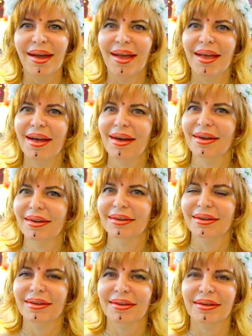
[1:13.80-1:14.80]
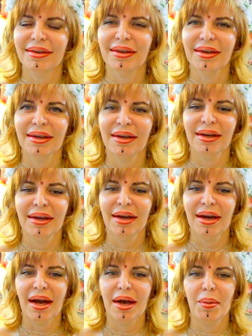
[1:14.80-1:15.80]
and
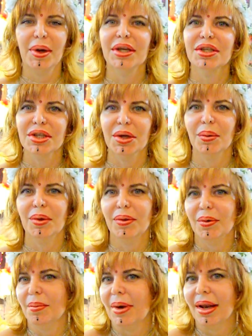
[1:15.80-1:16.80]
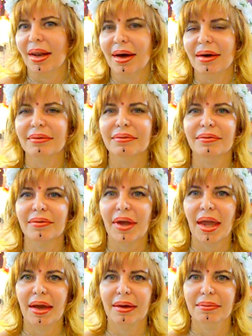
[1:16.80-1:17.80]
I want to share with you my love
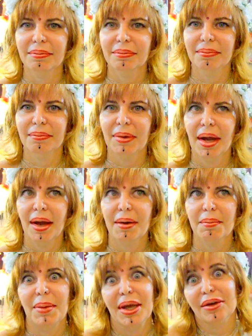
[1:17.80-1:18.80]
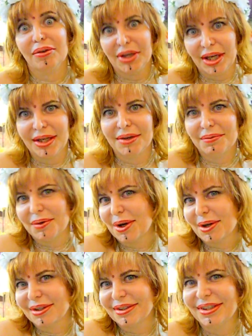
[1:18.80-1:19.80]
and my creative
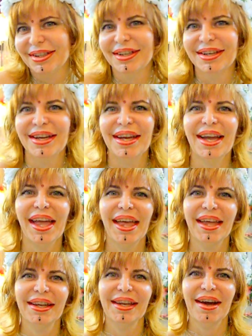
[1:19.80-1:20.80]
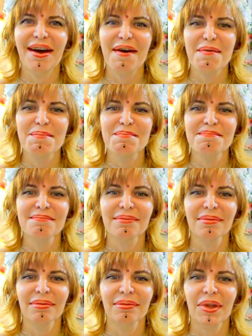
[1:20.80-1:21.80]
world. And um,
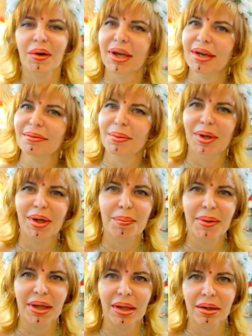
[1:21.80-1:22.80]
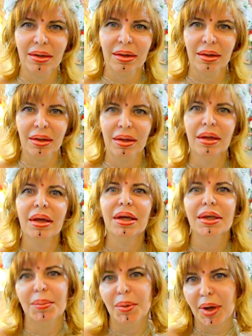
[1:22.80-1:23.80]
okay, welcome again.
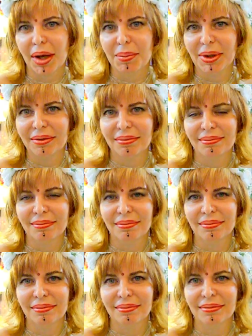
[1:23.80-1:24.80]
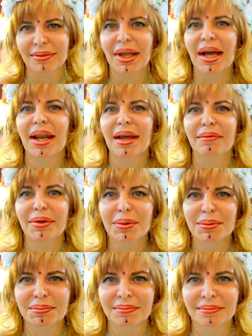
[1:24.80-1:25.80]
Keep you coming. I love you.
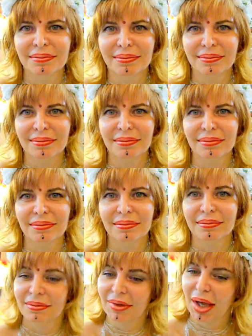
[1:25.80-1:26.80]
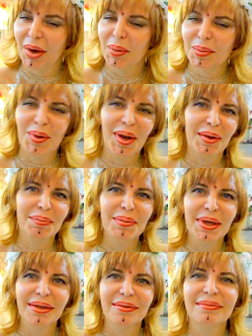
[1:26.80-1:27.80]
I hope you love me.